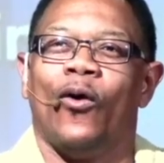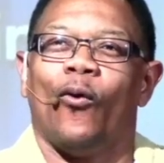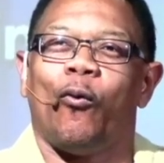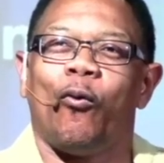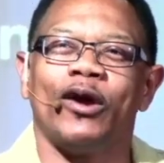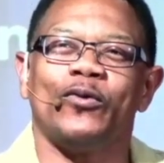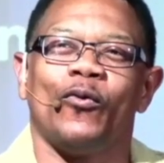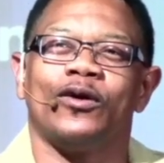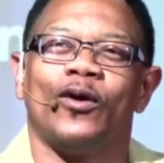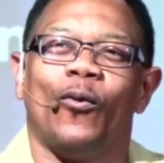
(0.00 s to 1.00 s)
What would
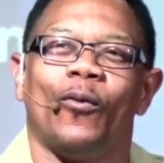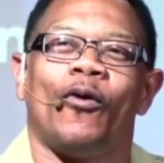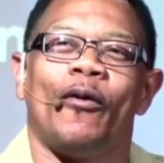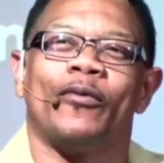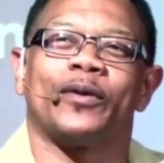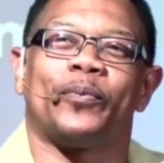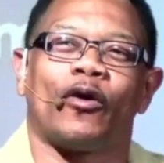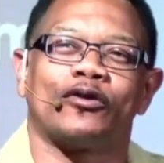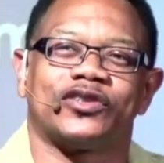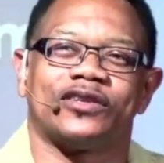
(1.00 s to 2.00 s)
a
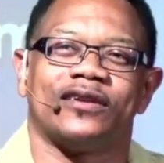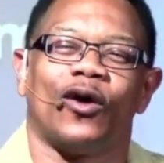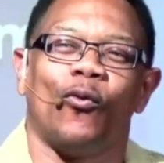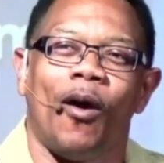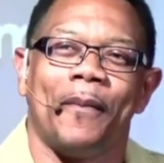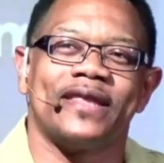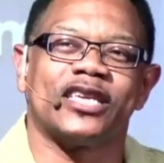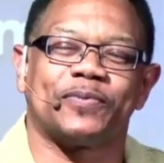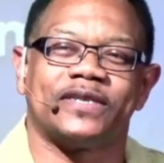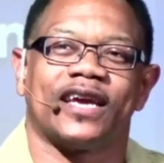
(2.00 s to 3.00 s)
person, a woman in this
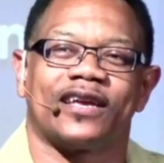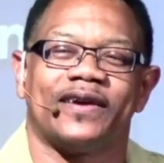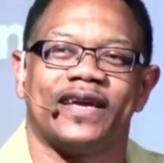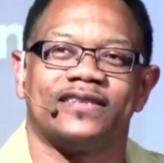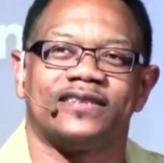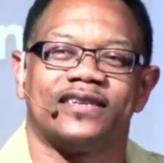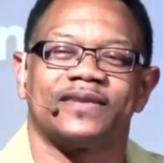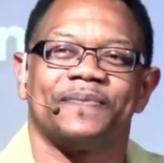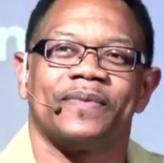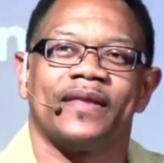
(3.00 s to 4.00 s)
particular instance,
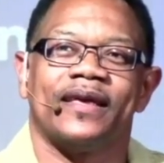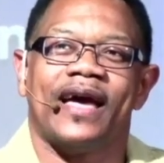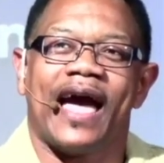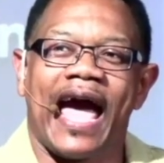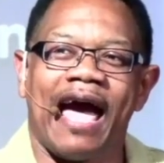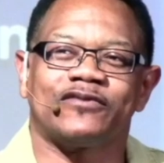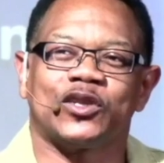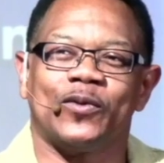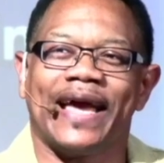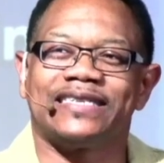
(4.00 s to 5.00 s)
have to
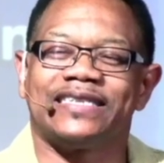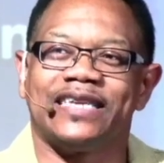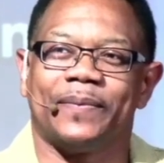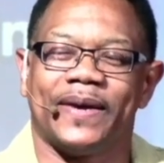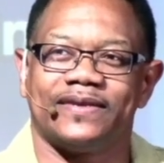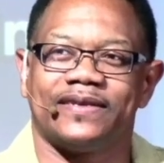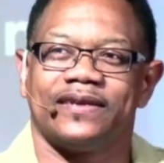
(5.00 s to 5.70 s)
exhibit